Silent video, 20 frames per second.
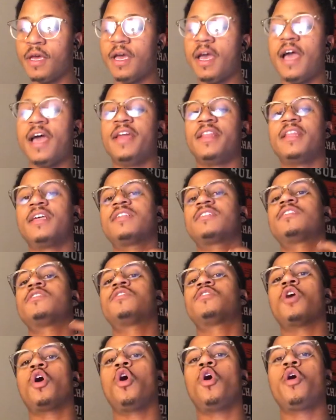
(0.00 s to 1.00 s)
And this
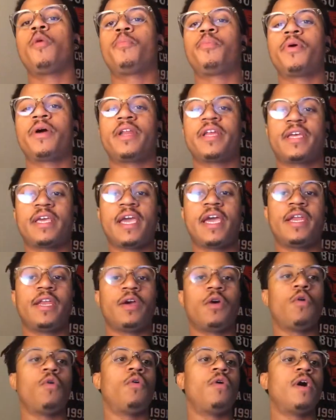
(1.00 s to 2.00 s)
is all
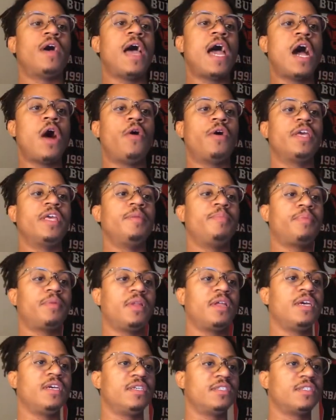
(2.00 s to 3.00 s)
predicated on how he
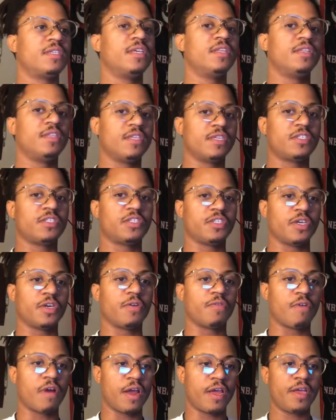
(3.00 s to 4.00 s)
plays this year,
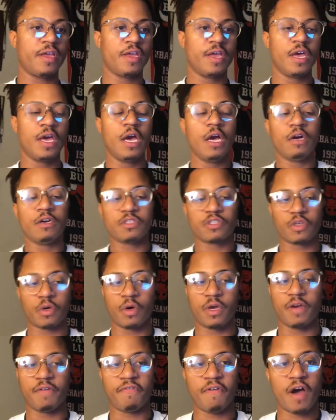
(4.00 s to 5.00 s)
right?
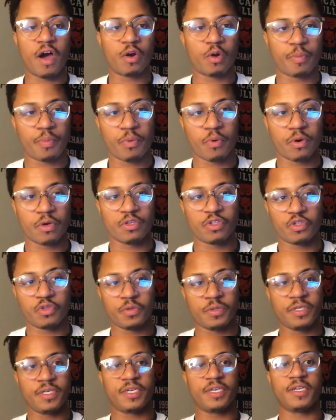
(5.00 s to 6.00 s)
So if Otto Porter
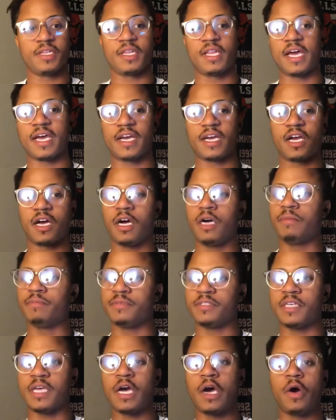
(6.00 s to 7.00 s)
Jr. like
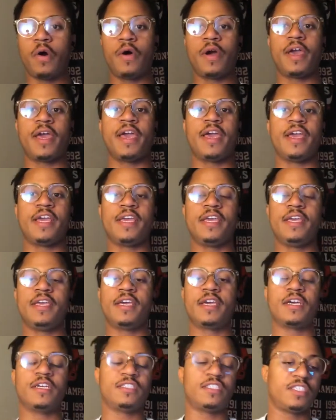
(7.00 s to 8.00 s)
comes out and
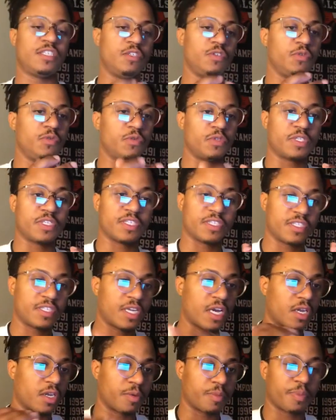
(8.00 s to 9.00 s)
he continues his
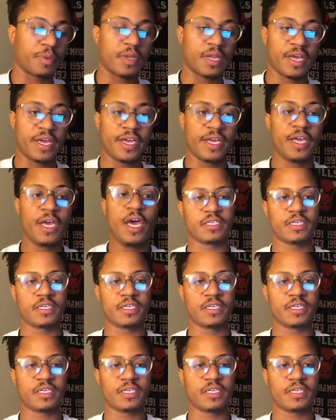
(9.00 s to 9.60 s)
stellar play,